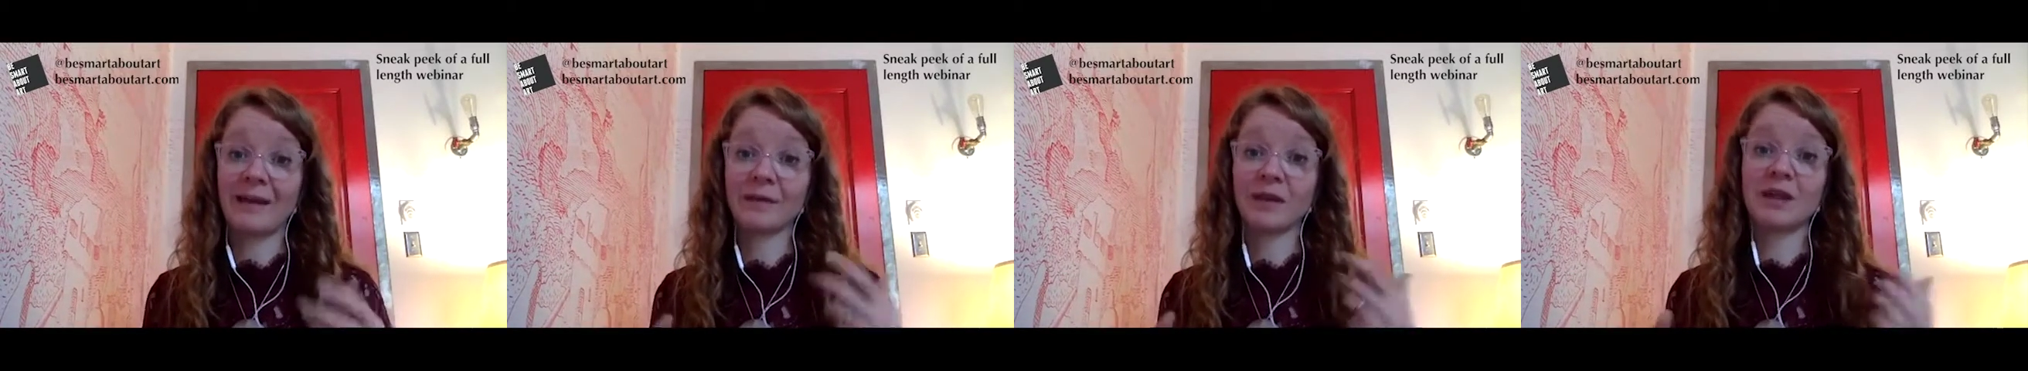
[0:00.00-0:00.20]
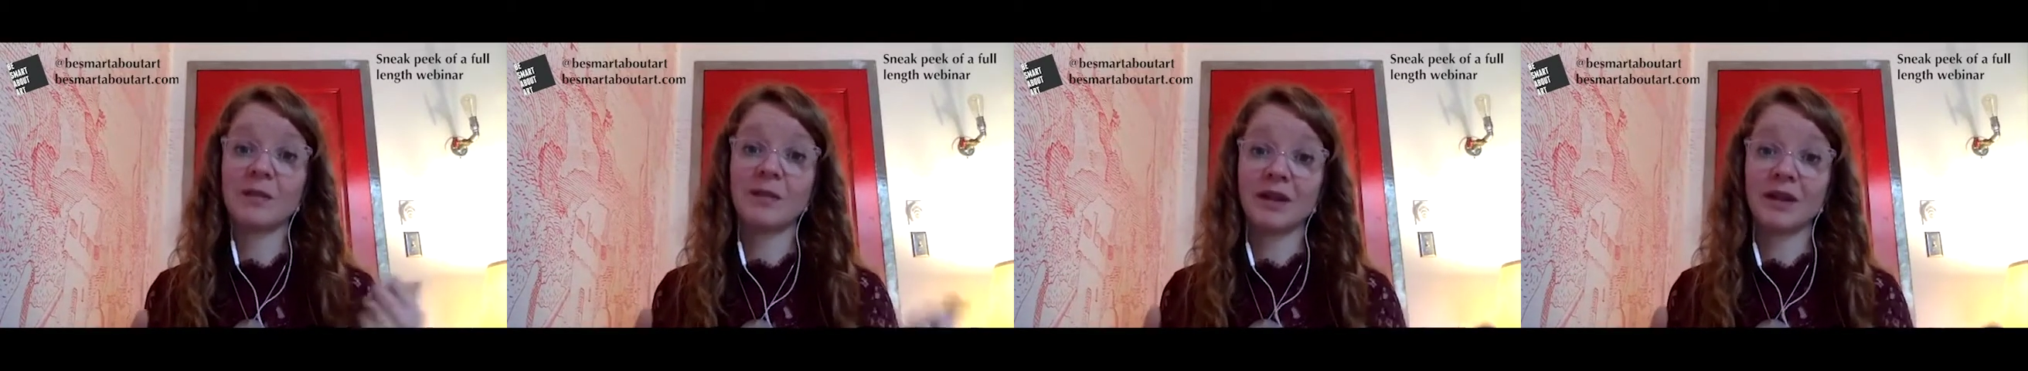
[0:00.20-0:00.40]
I'm
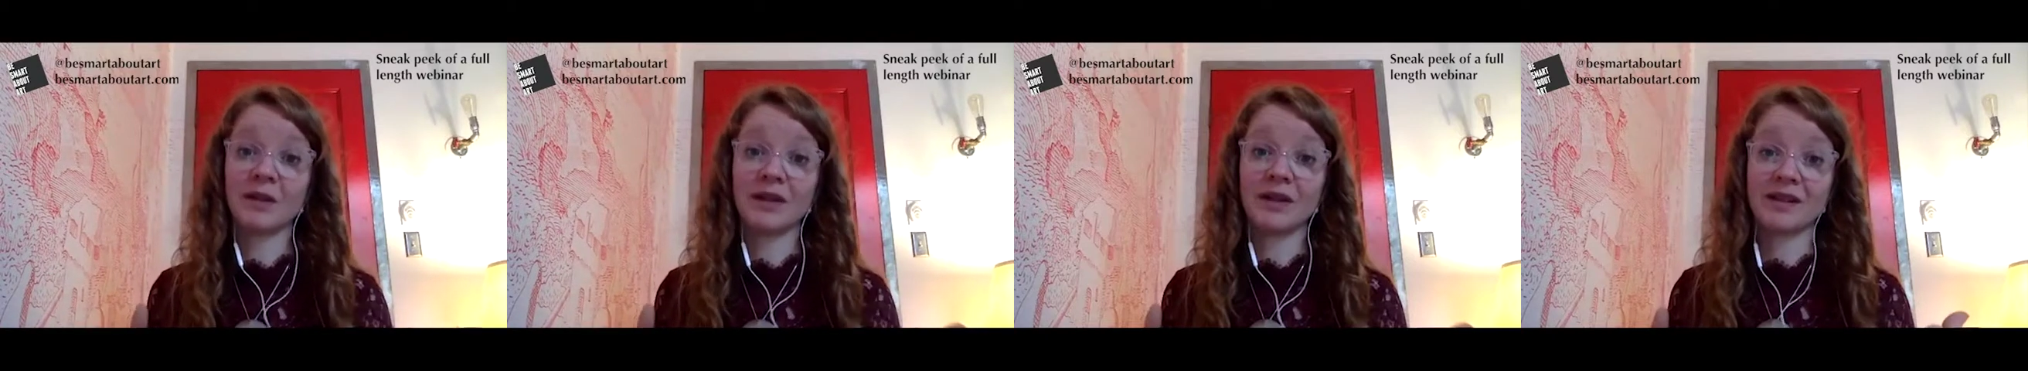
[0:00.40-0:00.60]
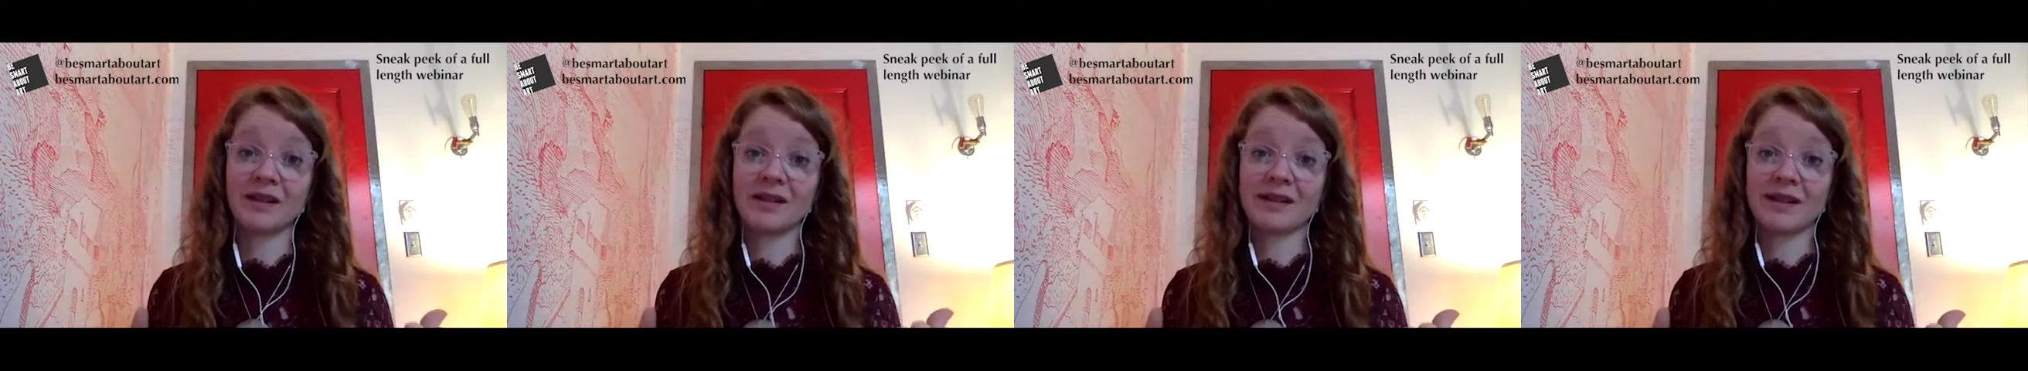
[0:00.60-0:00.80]
going to be
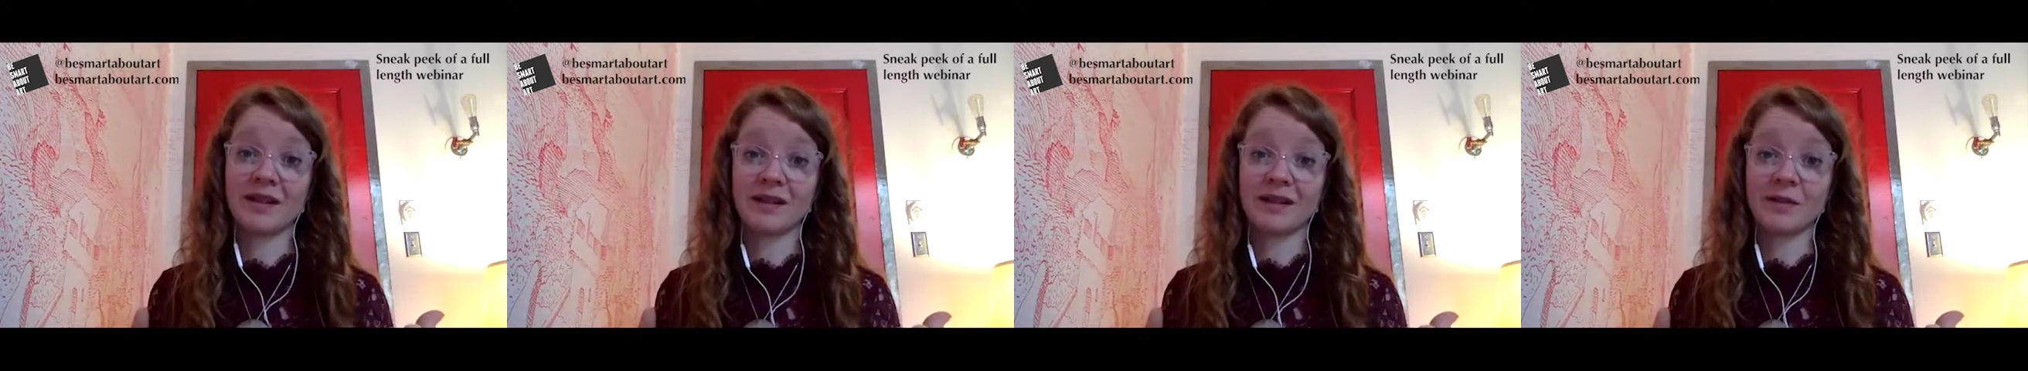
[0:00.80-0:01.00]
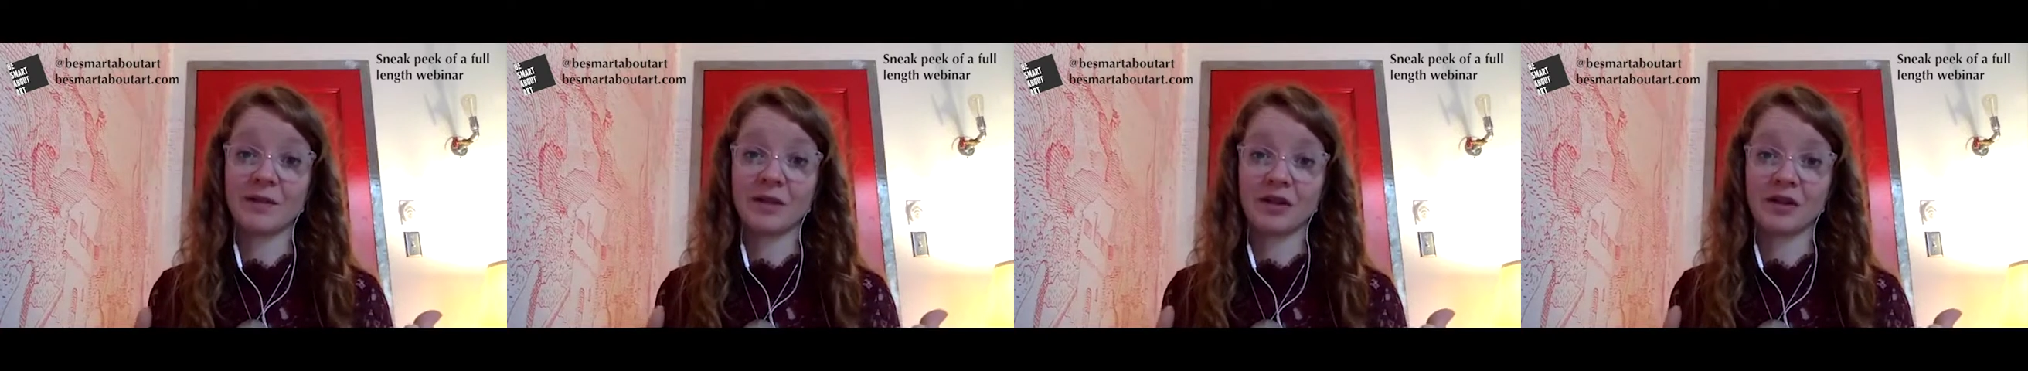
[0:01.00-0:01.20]
going to this
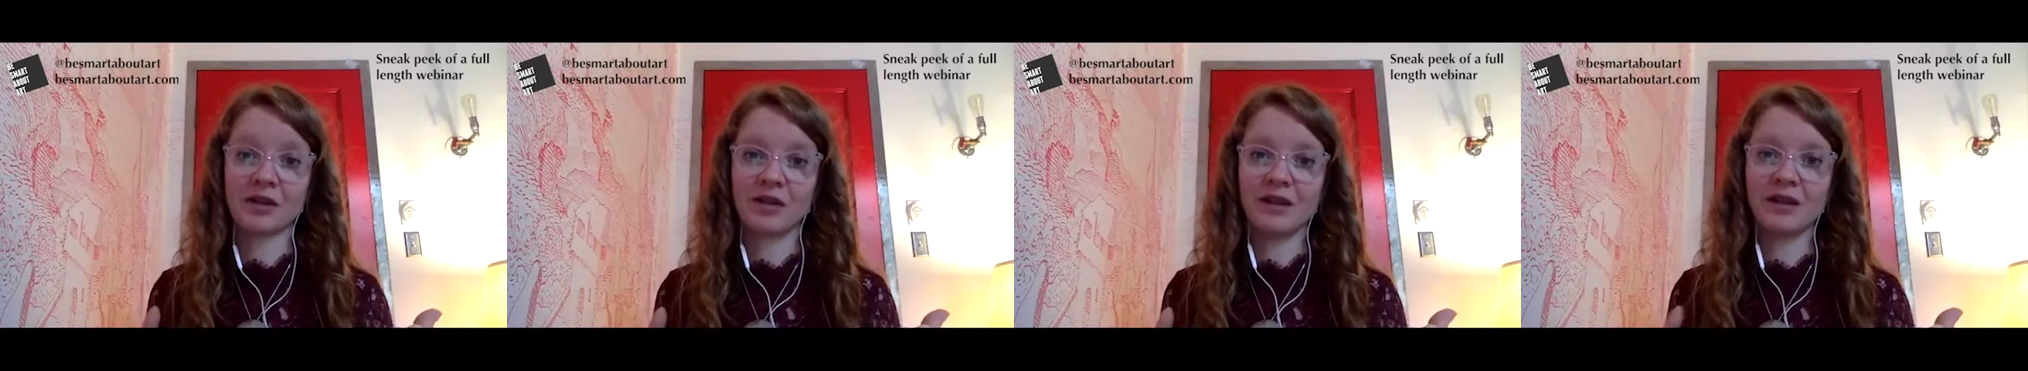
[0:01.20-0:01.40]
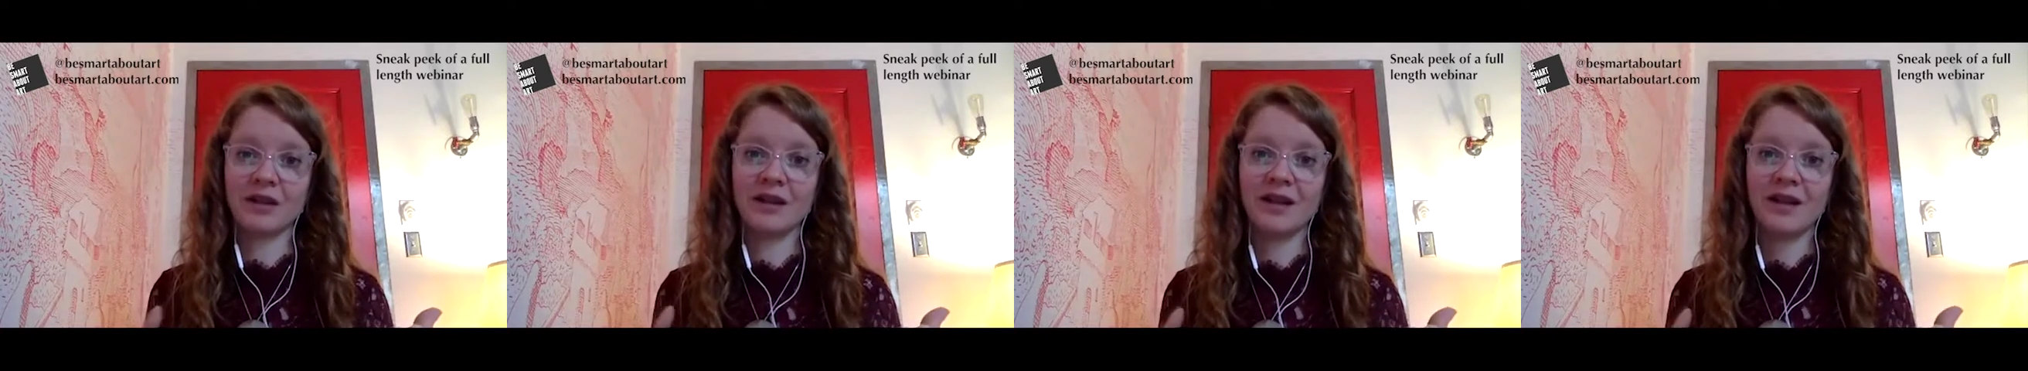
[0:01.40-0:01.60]

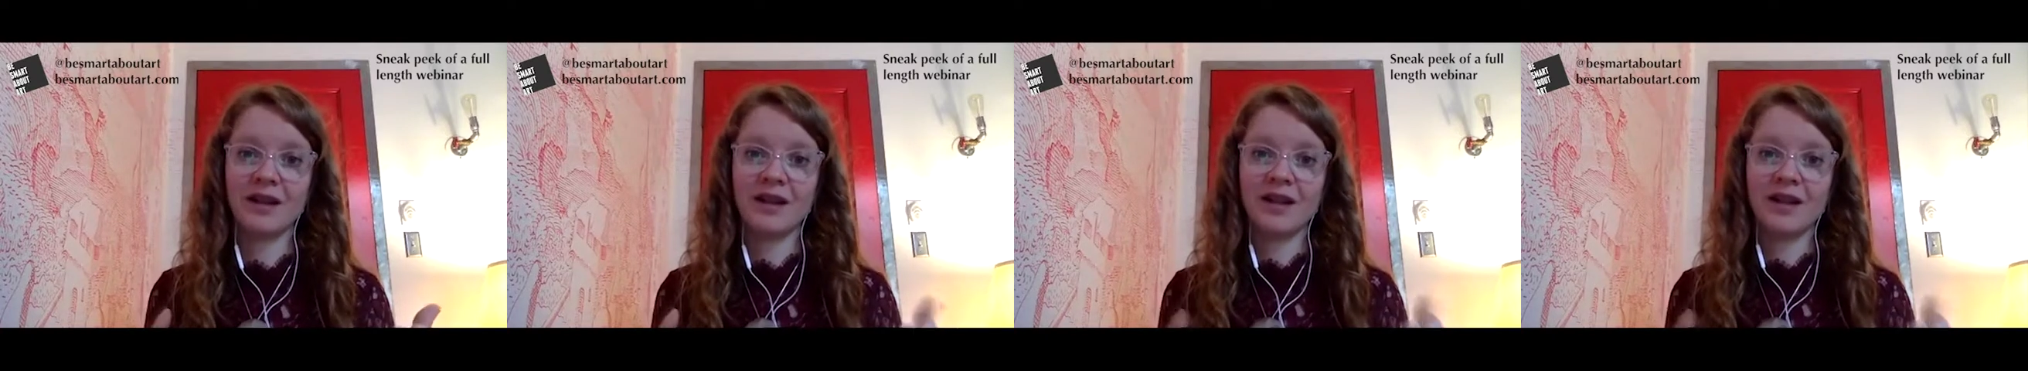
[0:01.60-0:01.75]
exhibition,